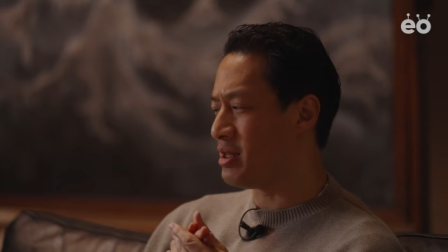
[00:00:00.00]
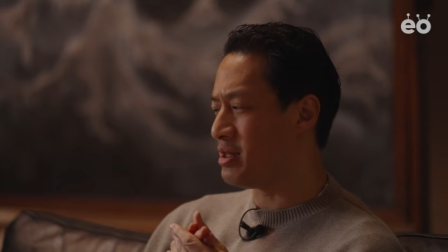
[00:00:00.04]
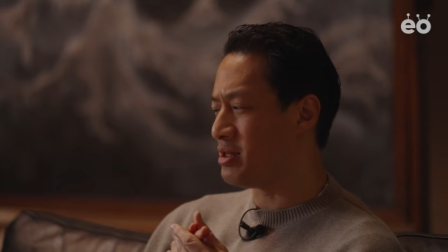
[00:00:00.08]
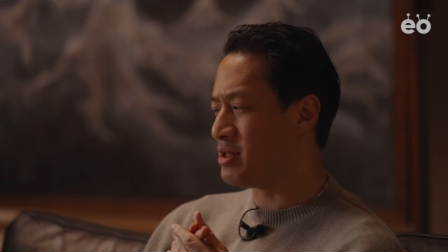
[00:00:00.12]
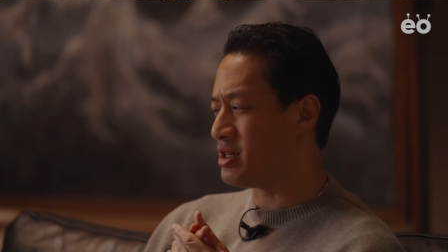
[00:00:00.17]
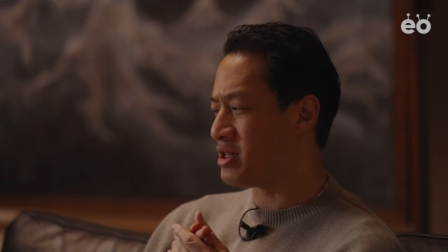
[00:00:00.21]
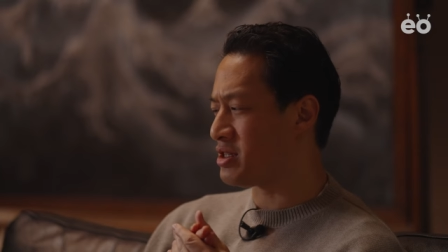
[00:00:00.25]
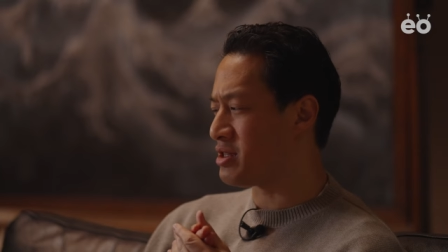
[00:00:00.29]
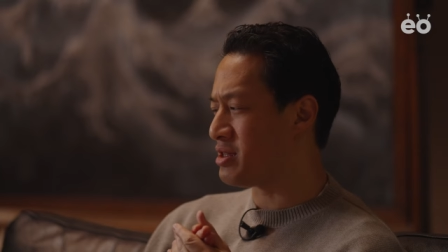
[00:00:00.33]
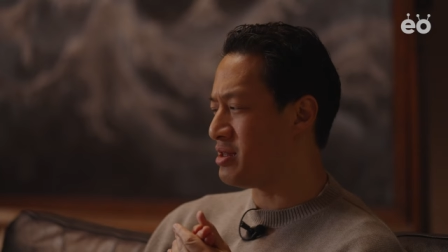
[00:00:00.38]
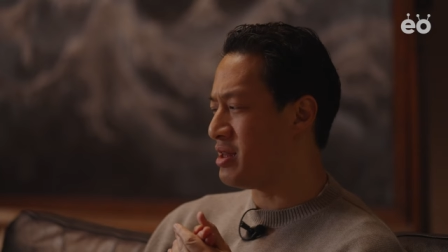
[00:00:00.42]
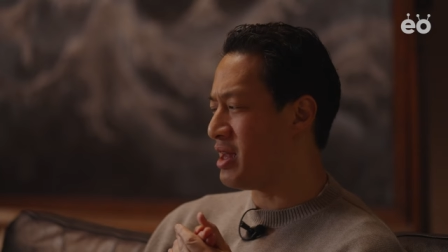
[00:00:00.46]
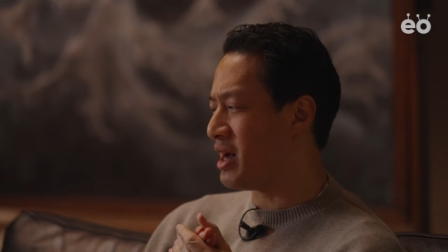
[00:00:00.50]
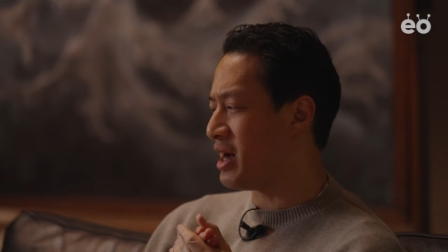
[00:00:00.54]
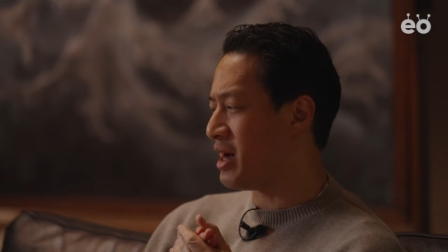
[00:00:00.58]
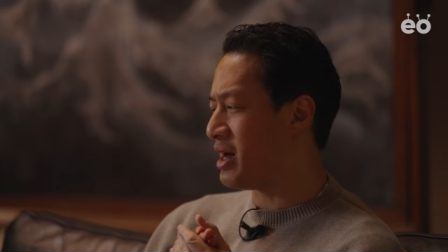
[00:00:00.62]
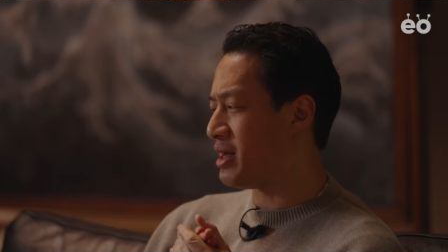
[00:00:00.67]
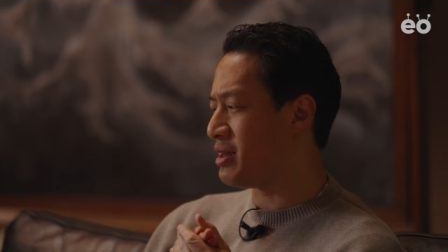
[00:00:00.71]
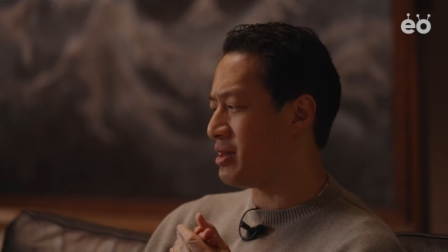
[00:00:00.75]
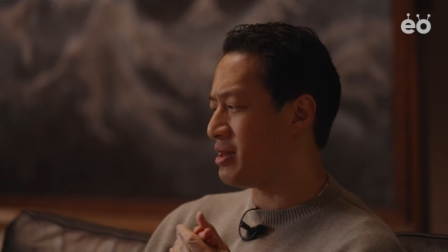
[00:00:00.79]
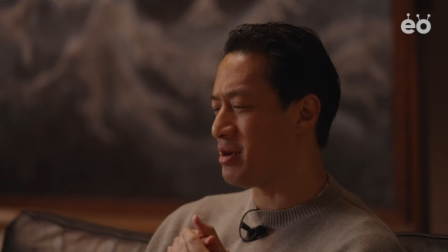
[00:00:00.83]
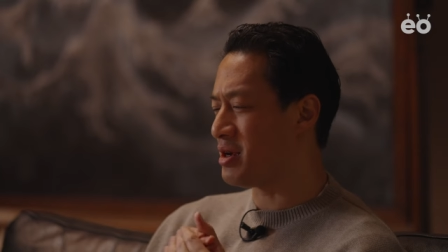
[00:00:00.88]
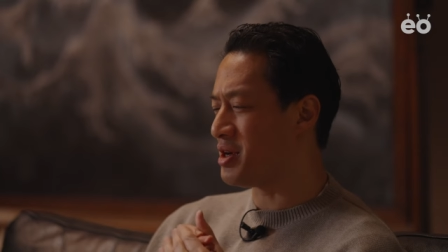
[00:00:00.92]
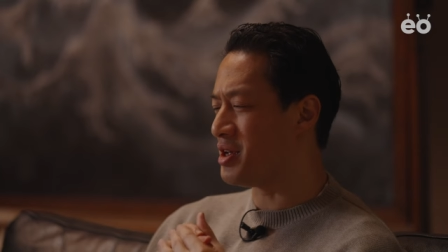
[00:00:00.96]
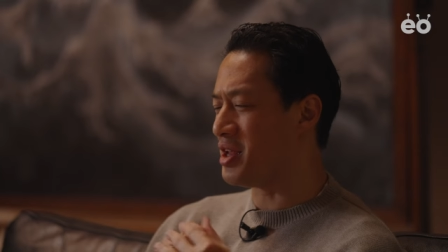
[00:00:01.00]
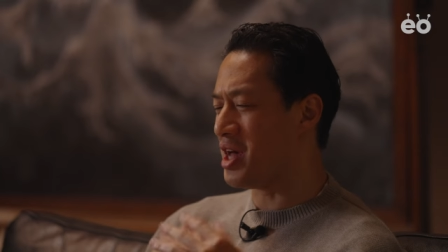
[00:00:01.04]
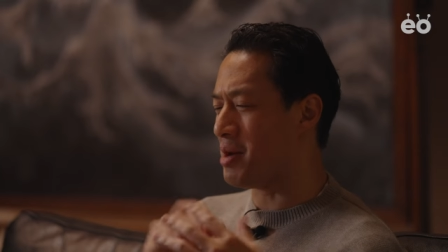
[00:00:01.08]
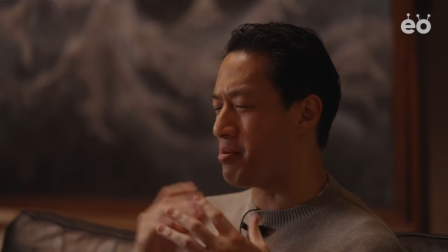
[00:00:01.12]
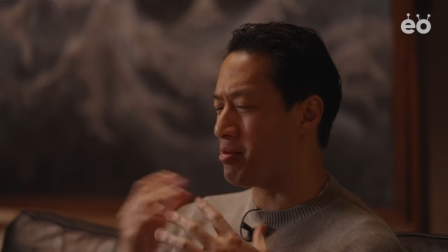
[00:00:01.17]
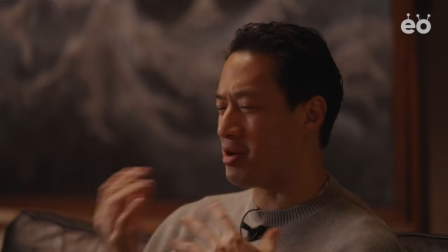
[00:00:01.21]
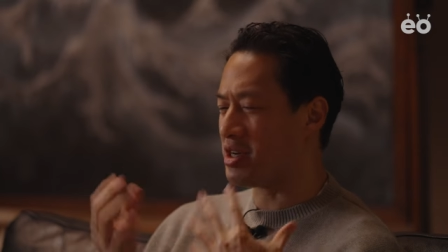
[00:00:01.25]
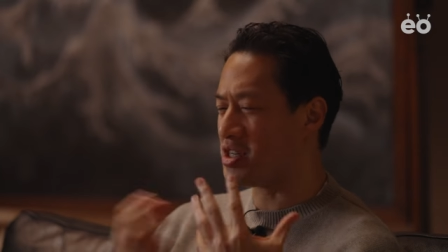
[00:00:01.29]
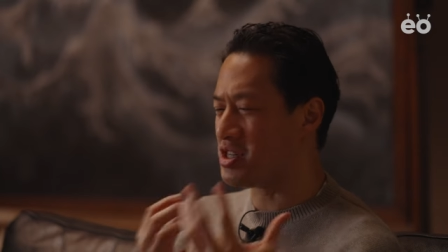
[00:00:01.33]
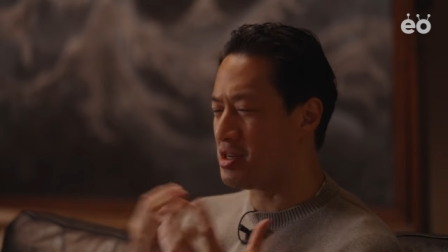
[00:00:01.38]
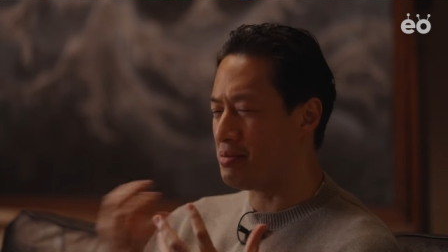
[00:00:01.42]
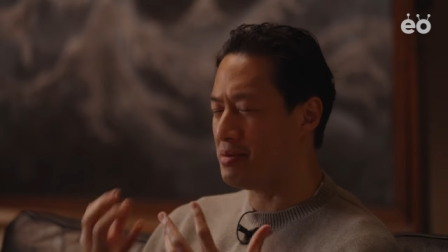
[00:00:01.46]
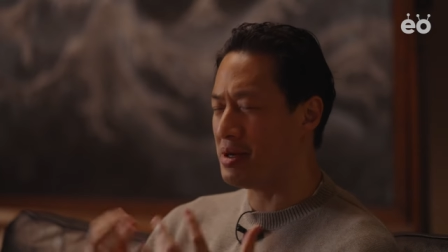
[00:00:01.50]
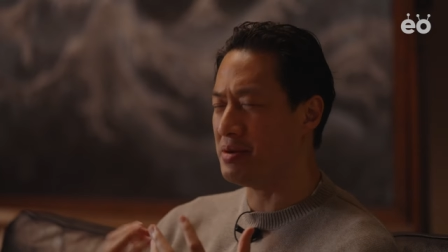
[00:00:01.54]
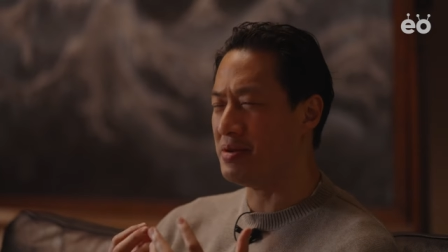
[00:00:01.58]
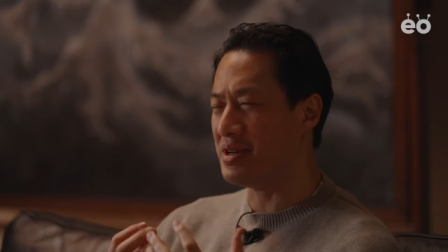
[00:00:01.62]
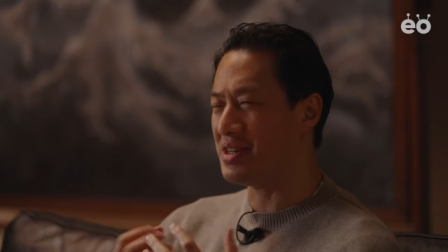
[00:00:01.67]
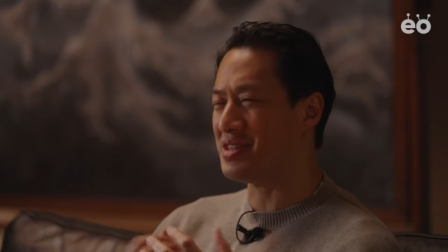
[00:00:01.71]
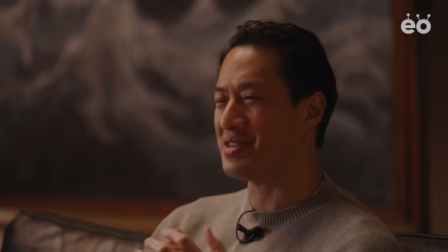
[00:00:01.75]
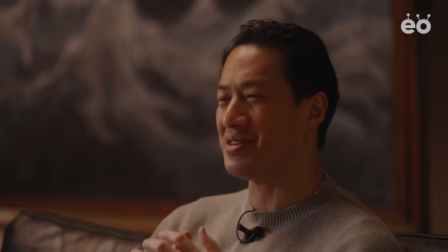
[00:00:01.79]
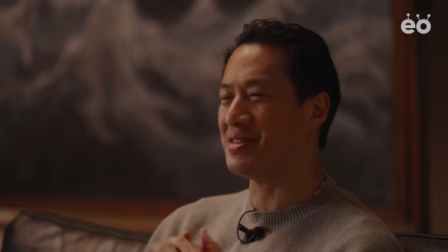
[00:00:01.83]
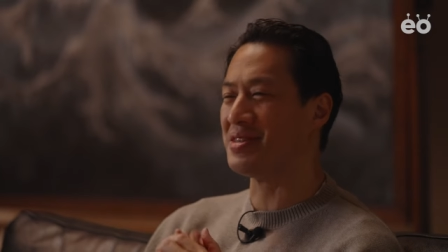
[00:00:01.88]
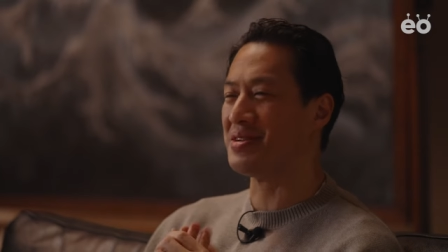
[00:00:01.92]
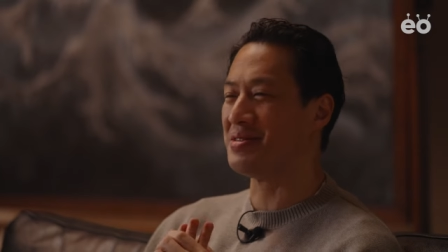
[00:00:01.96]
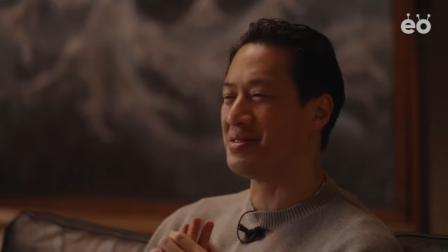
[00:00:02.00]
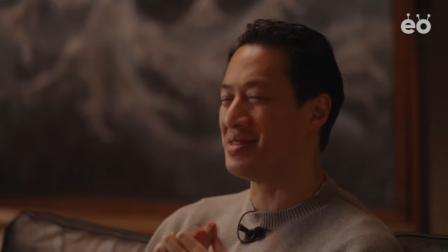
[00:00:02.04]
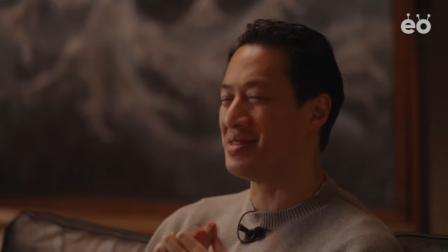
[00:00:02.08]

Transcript: just not collaboration maybe isn't their